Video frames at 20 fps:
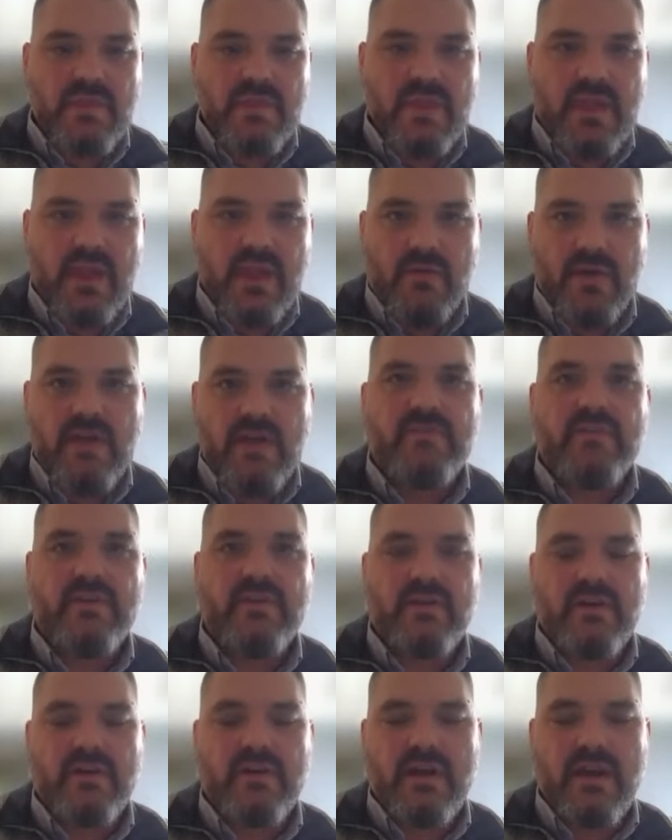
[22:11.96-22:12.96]

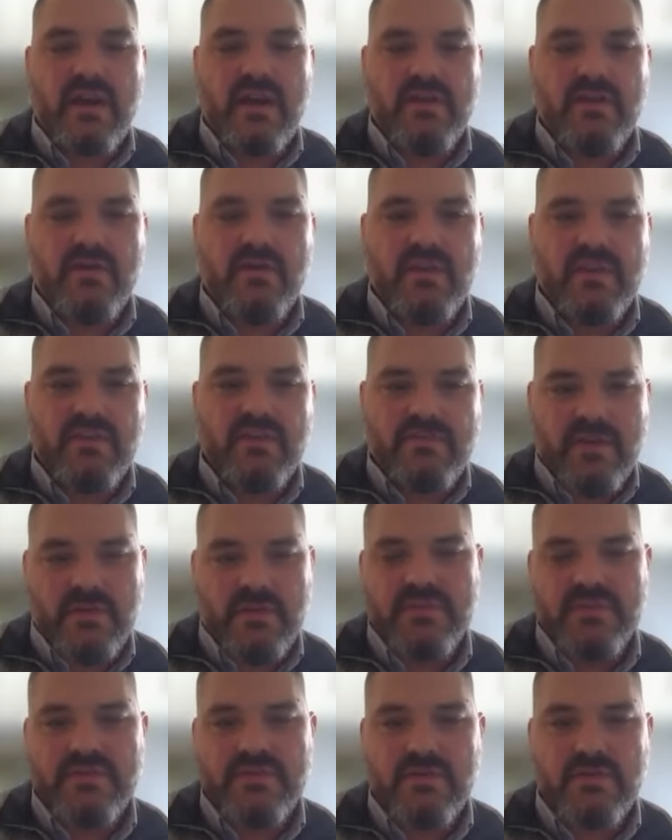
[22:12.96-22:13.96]
However, I know in the
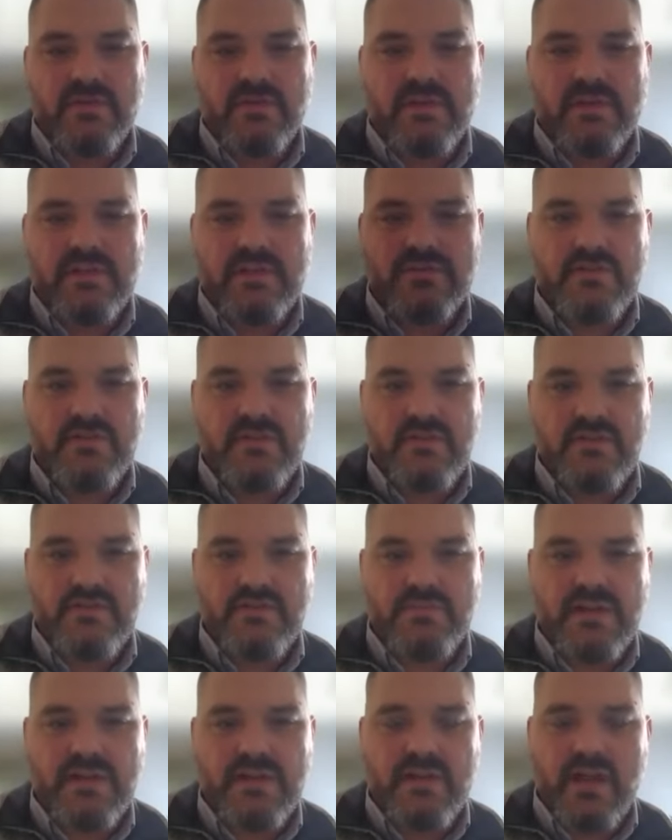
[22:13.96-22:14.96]
pharmaceutical industry, there's
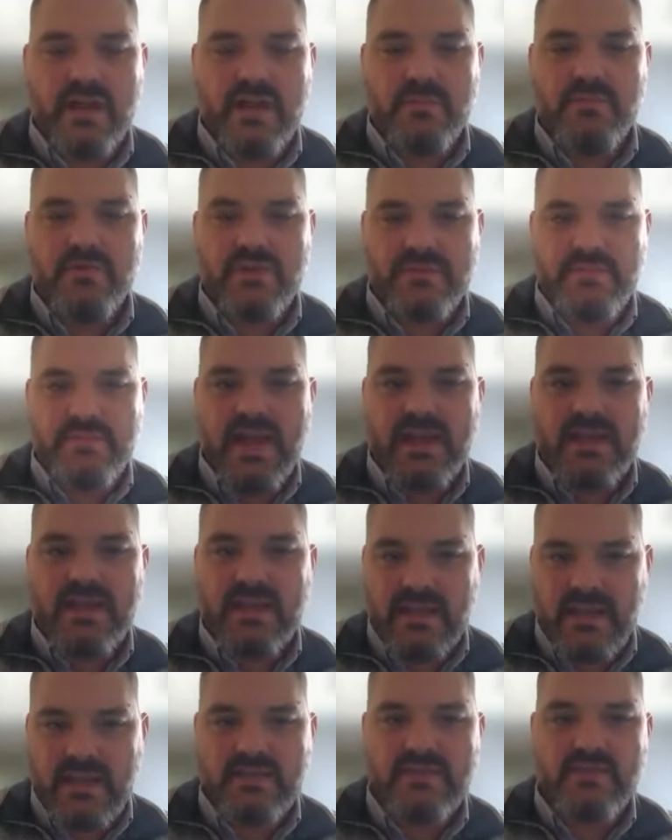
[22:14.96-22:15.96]
been a lot of pushback
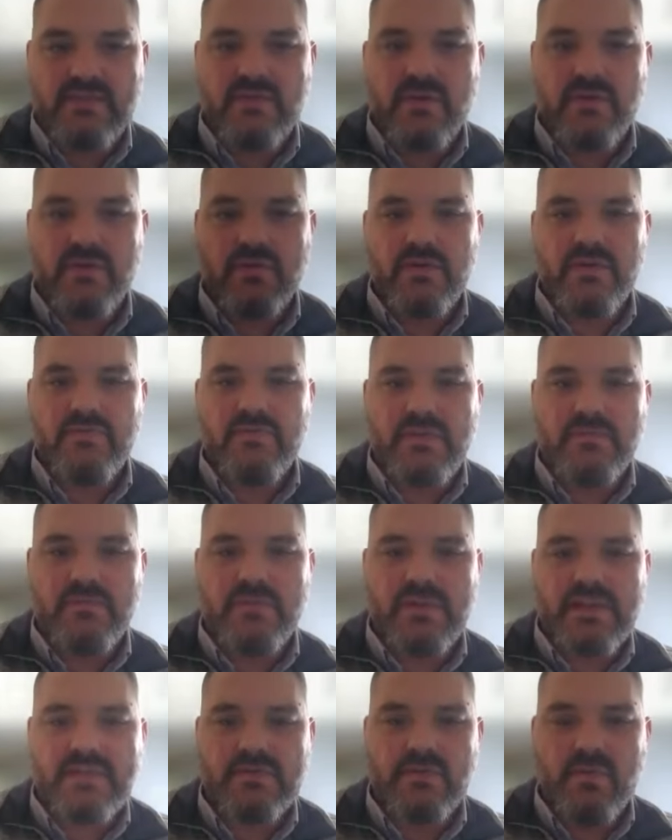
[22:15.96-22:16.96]
against square root of n
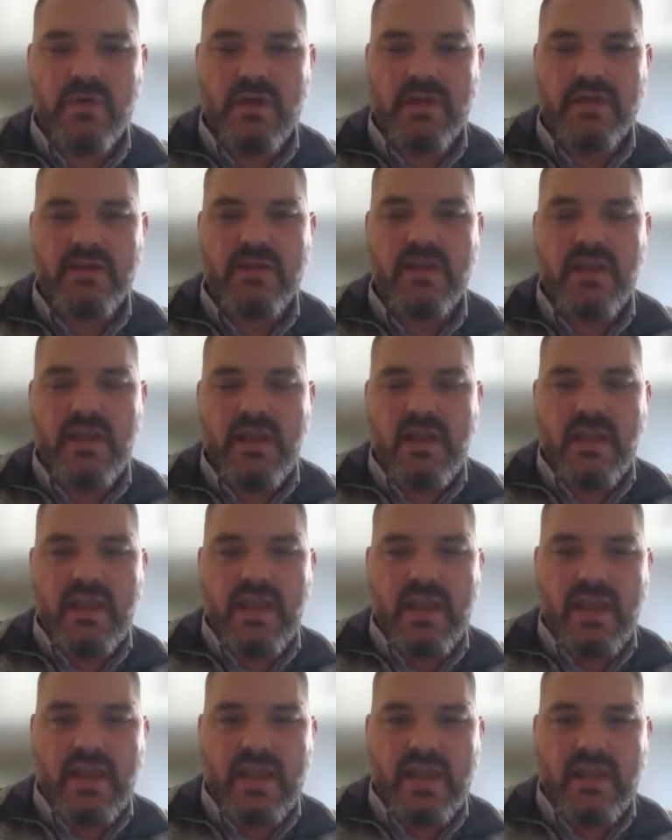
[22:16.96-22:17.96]
plus 1,
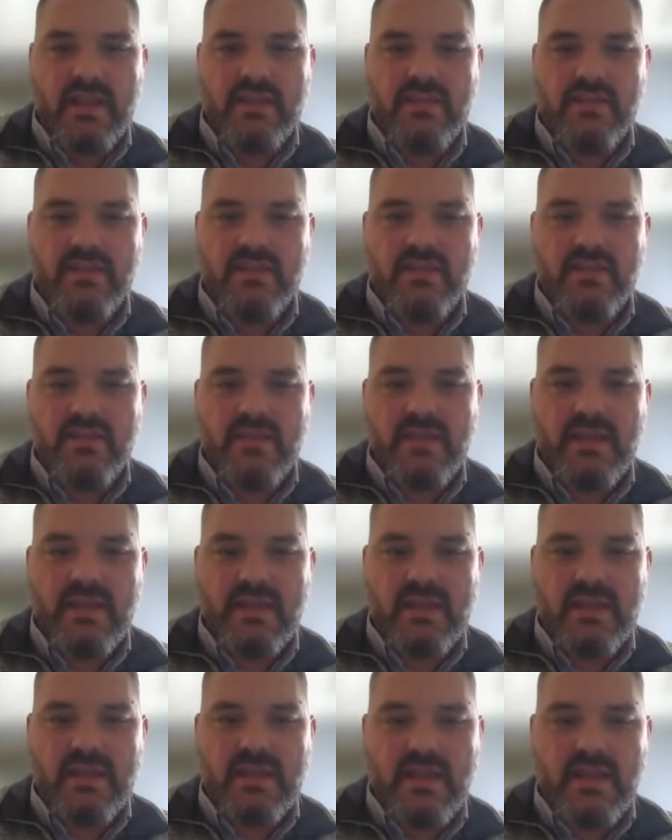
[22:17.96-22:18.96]
and
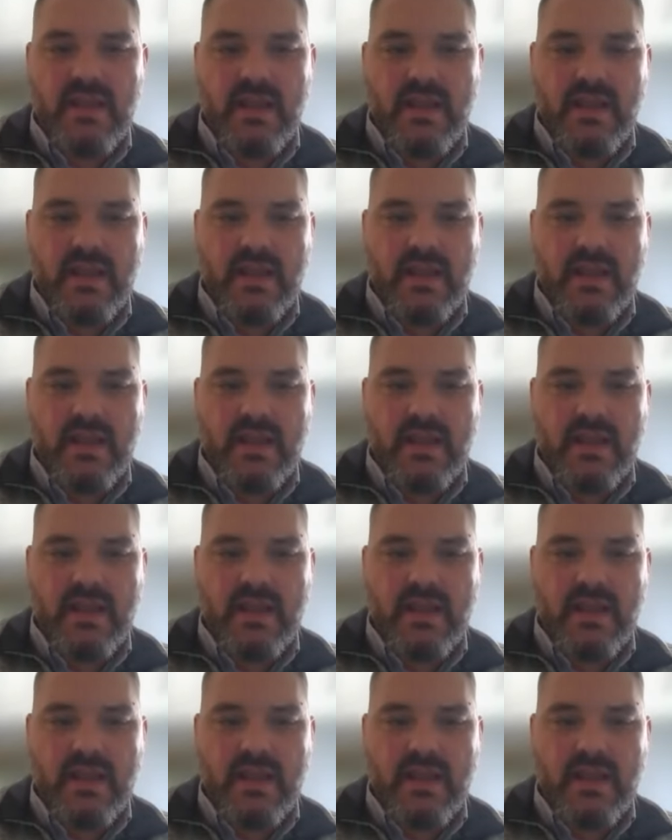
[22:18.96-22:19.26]
the